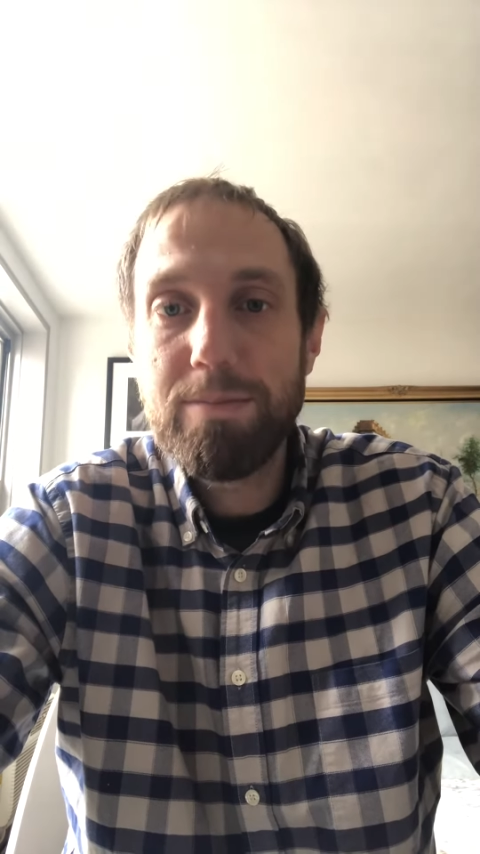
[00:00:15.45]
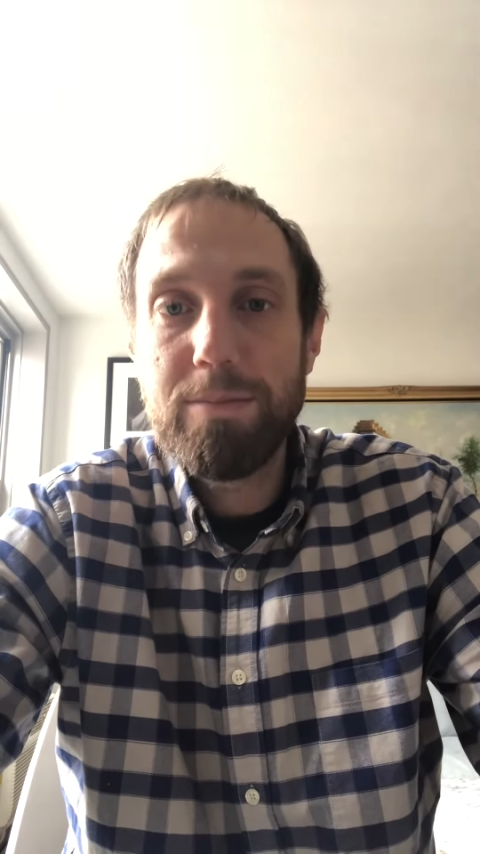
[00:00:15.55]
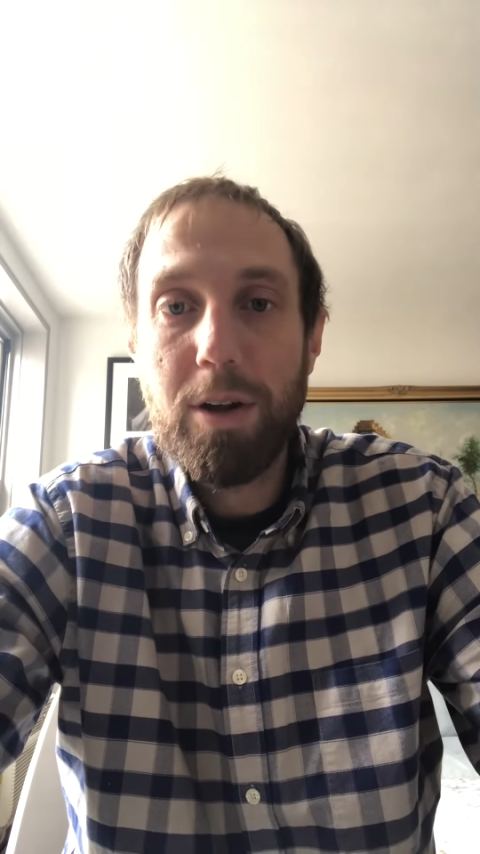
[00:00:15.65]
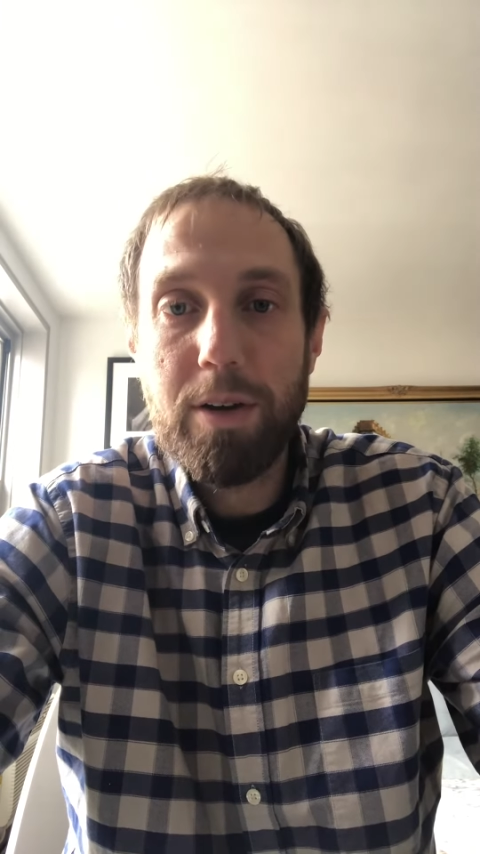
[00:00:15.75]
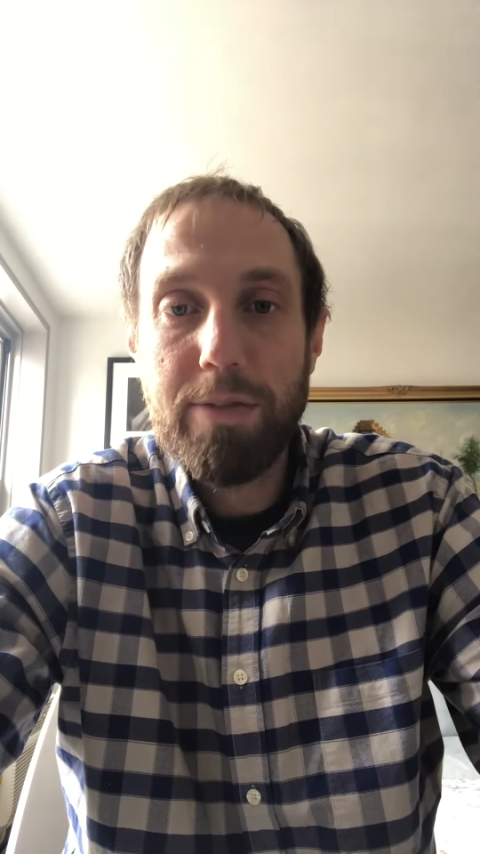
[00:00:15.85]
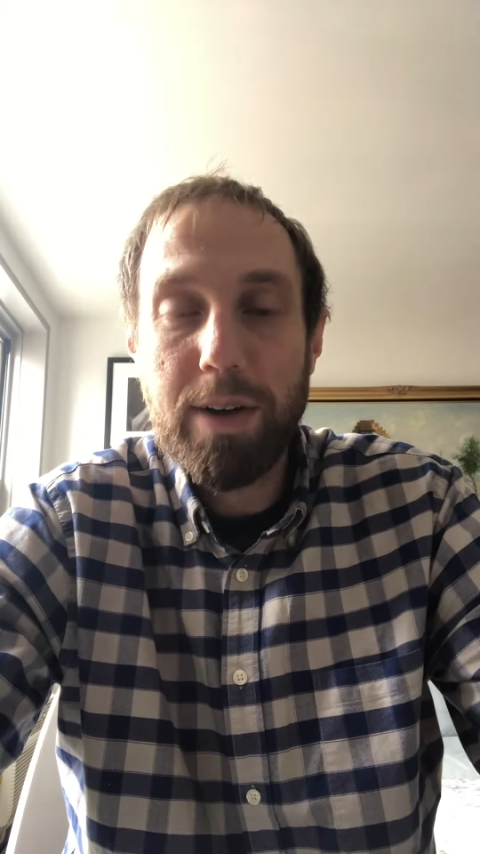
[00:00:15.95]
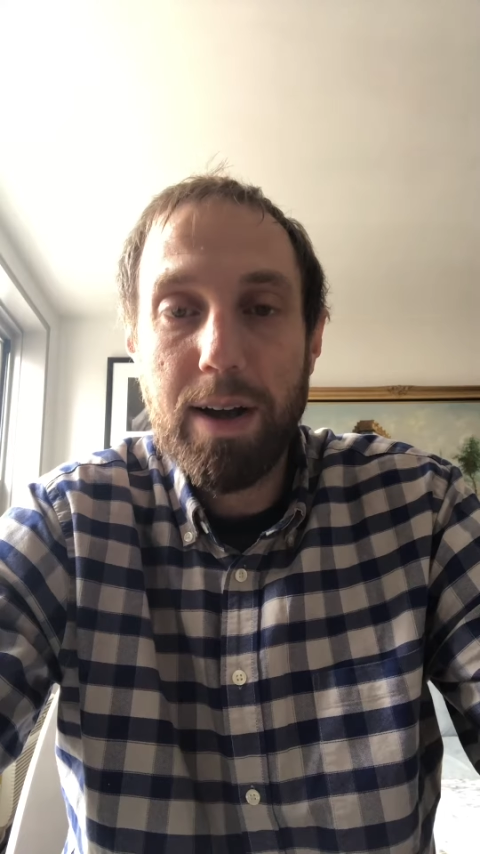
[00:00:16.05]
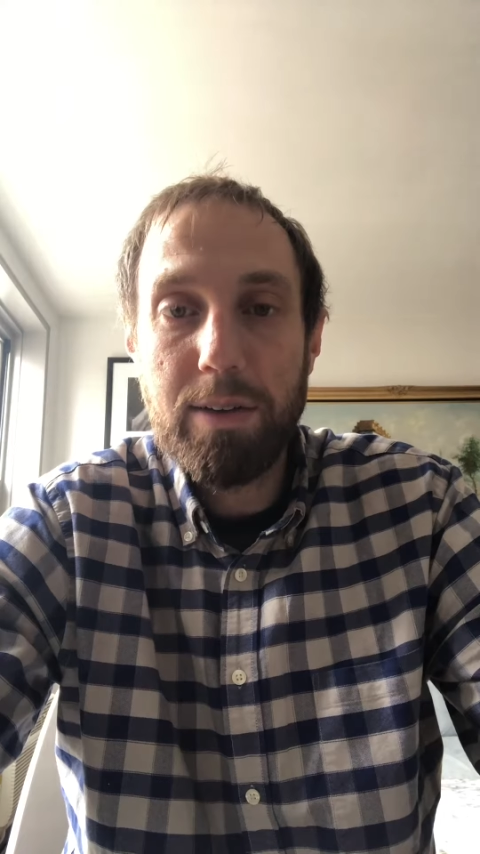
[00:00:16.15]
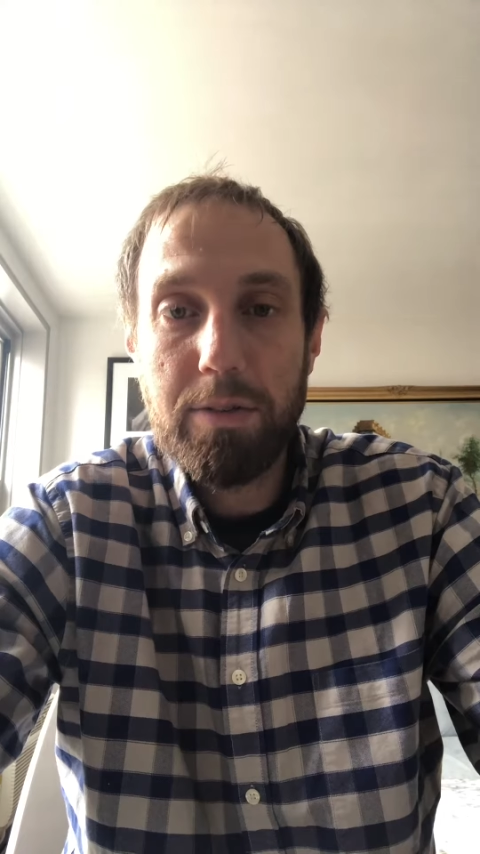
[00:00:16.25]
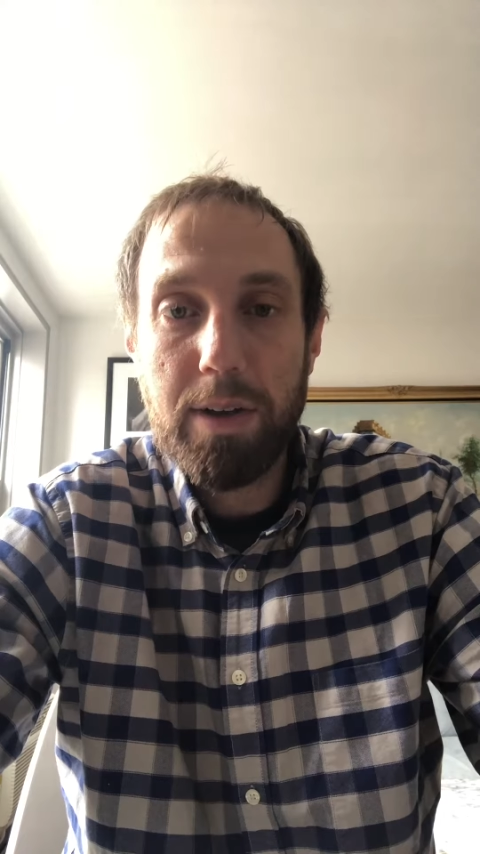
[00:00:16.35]
all different
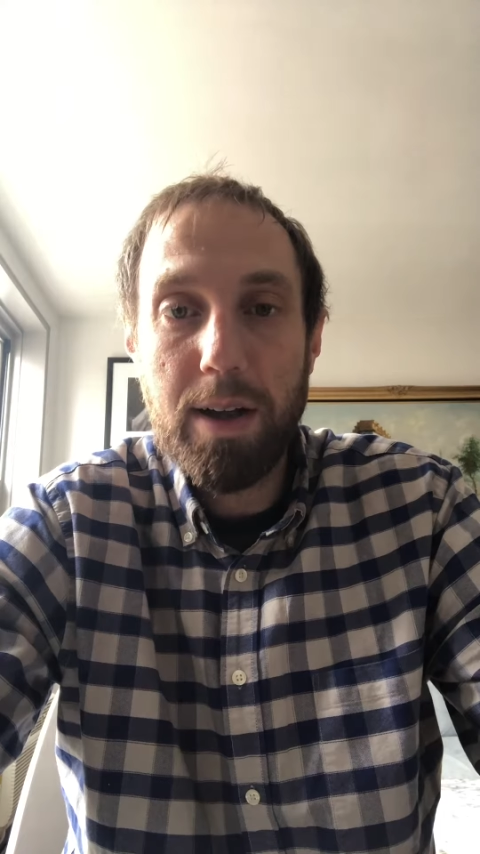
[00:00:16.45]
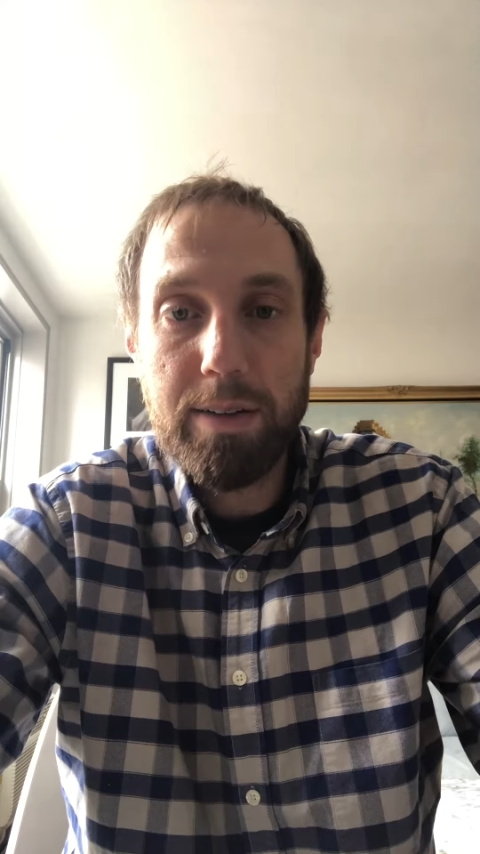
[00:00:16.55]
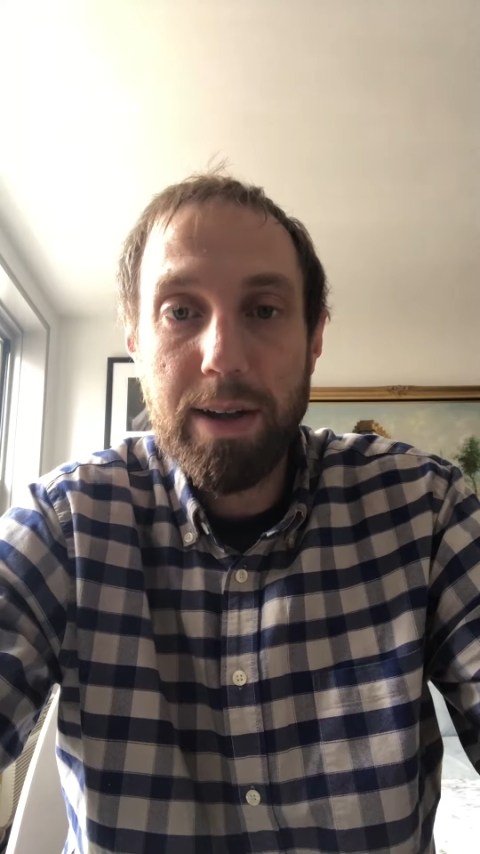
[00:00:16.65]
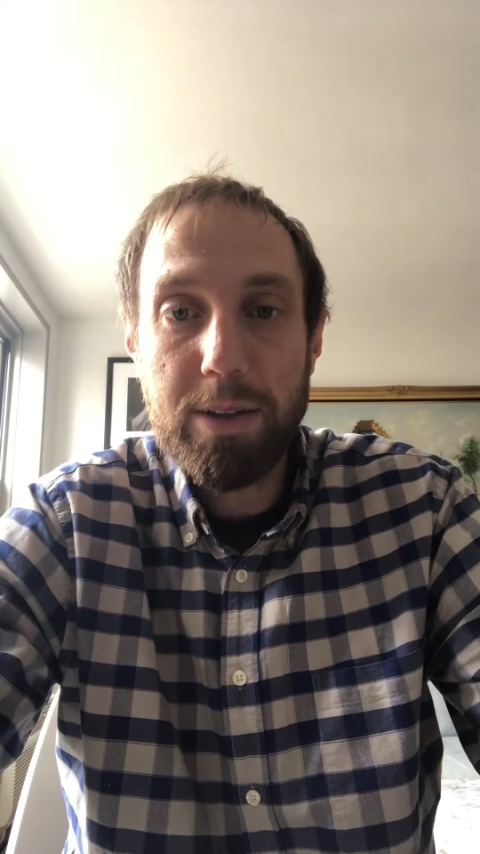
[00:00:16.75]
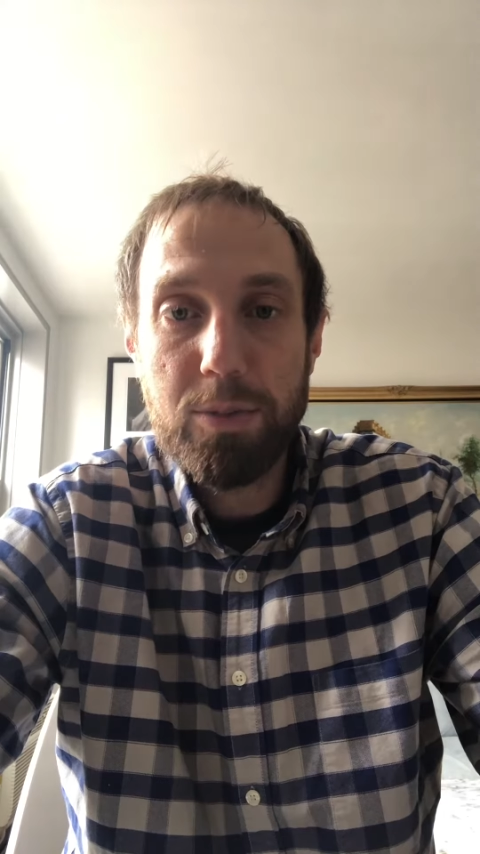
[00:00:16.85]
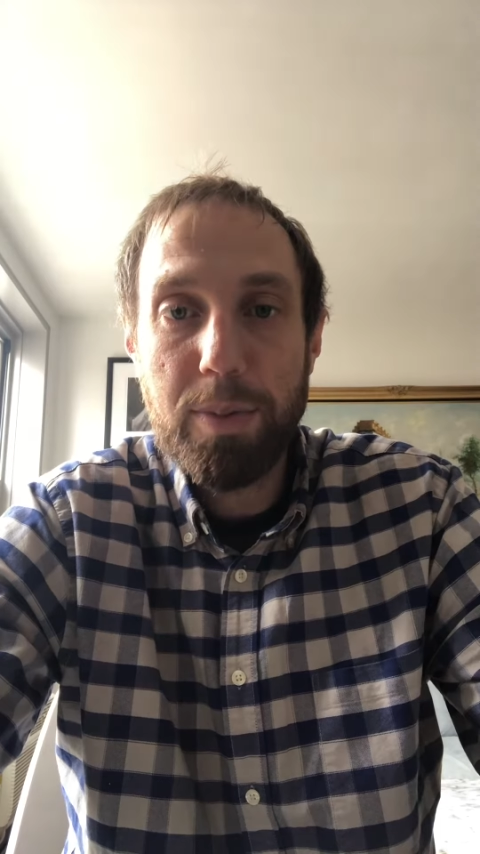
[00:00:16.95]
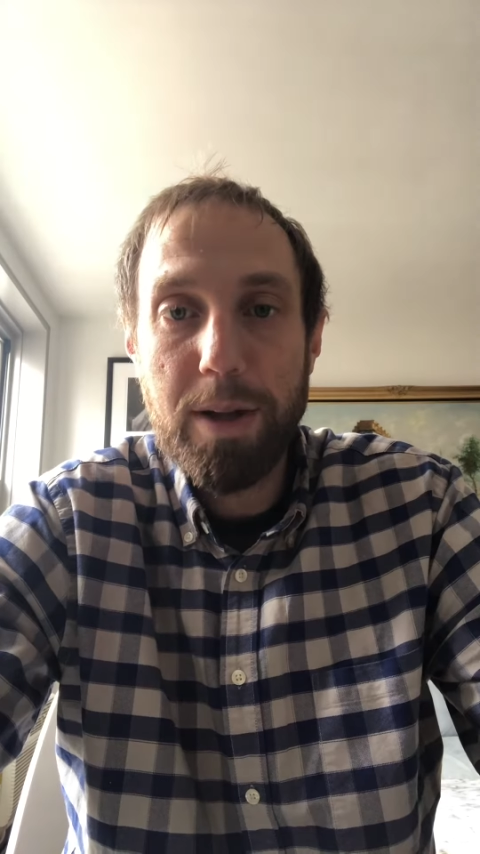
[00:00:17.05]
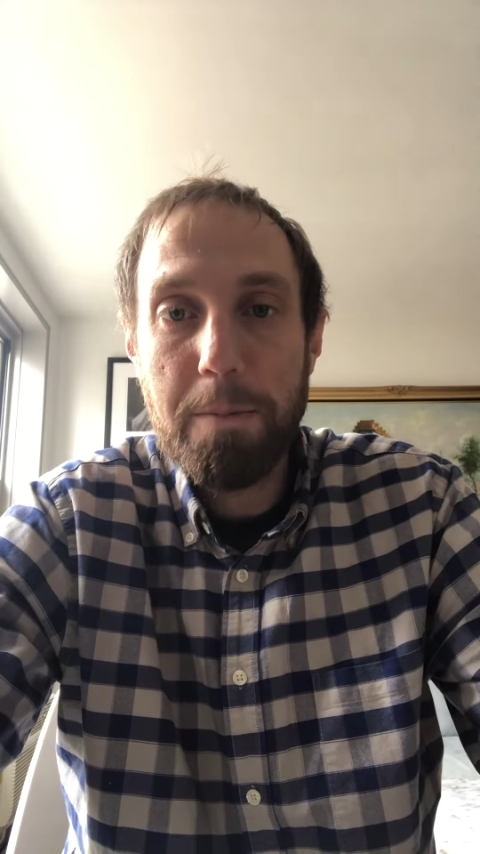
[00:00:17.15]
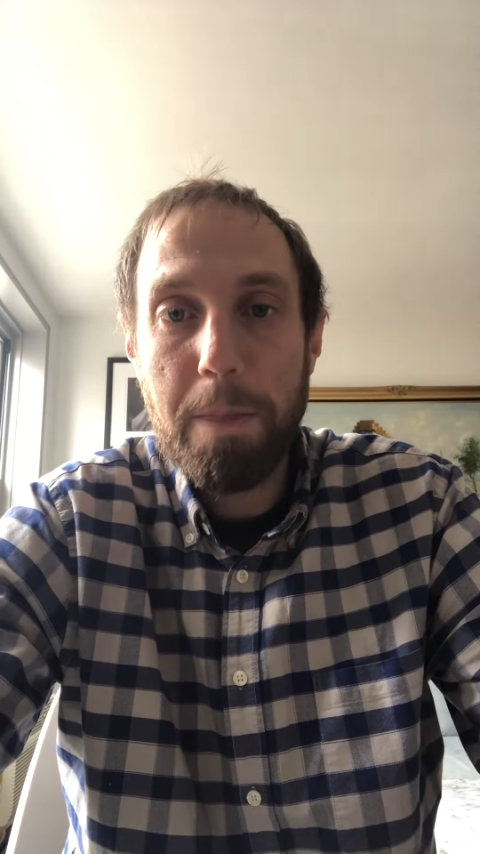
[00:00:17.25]
kinds of contexts, but